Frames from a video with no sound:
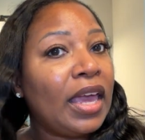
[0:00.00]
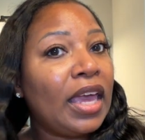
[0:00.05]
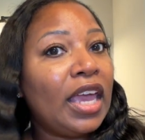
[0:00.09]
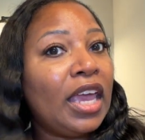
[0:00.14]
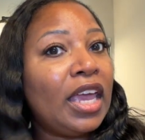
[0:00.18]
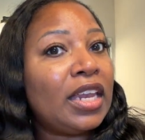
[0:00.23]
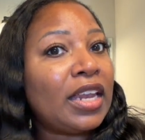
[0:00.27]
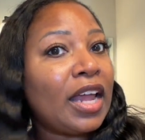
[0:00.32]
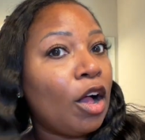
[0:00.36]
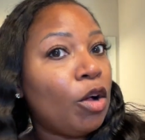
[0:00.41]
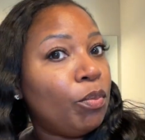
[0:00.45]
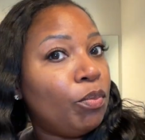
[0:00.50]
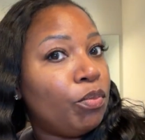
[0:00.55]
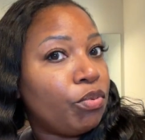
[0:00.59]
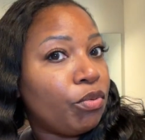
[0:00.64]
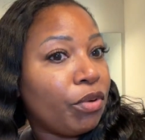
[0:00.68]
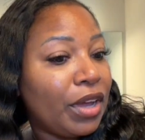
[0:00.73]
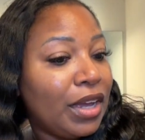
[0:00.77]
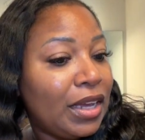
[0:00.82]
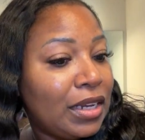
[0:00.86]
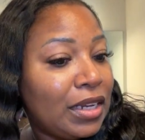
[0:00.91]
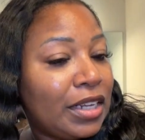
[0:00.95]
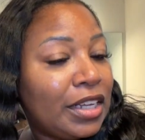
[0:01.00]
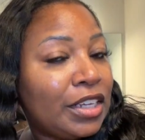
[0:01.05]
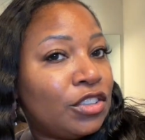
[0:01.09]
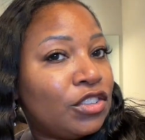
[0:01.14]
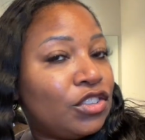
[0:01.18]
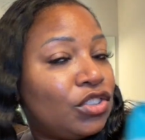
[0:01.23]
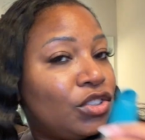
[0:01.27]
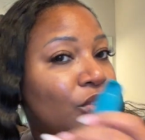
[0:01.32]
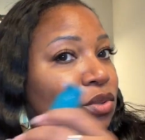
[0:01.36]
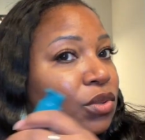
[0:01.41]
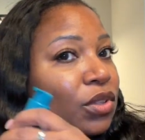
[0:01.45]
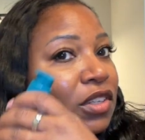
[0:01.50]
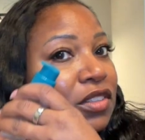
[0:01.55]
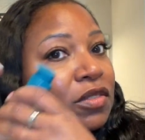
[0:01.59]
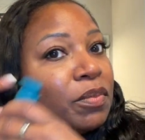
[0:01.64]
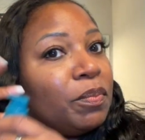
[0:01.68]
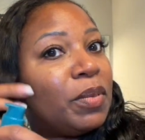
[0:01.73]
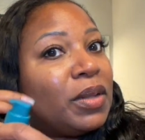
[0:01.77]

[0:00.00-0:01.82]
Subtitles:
and I'll braid it into this